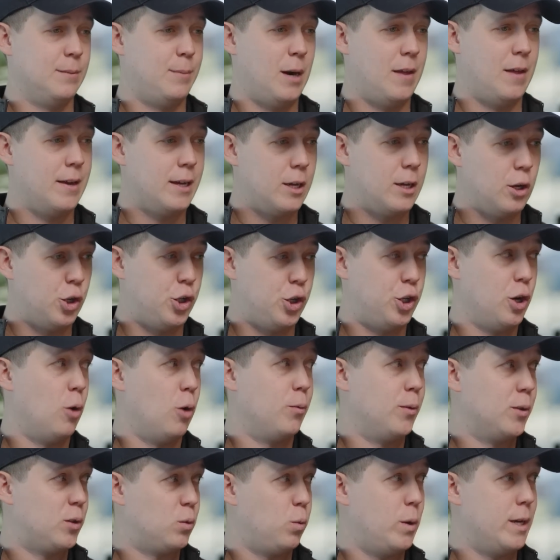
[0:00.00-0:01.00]
But I think he's
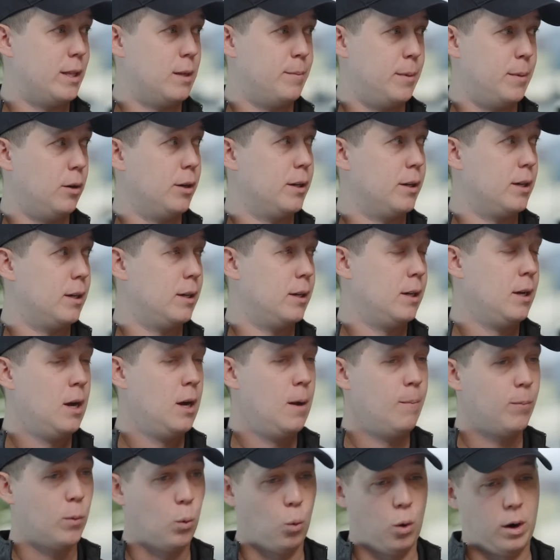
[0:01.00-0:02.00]
shown this week the ability to
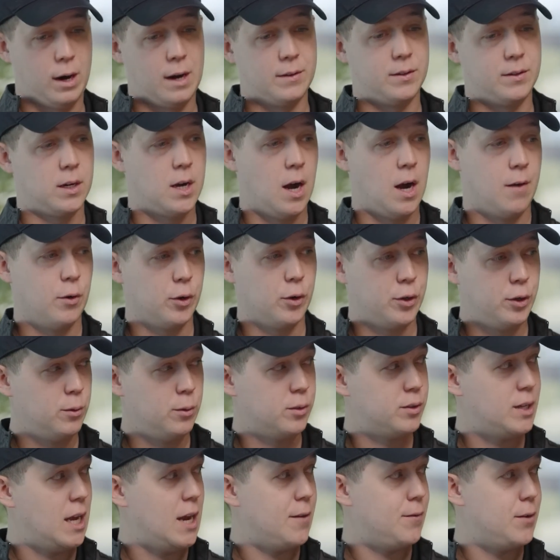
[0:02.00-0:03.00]
work as a cover two
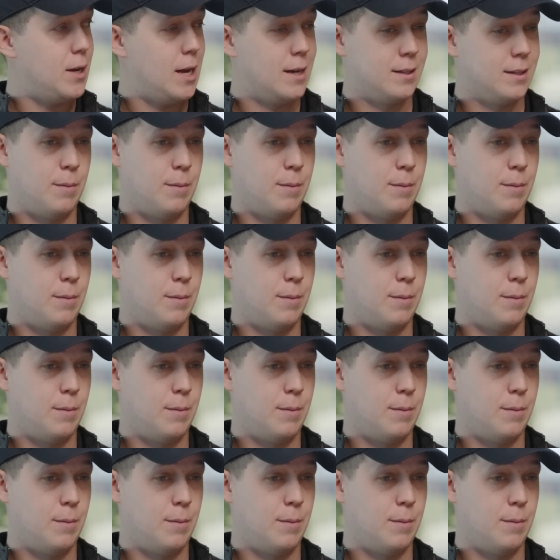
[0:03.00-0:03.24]
safety,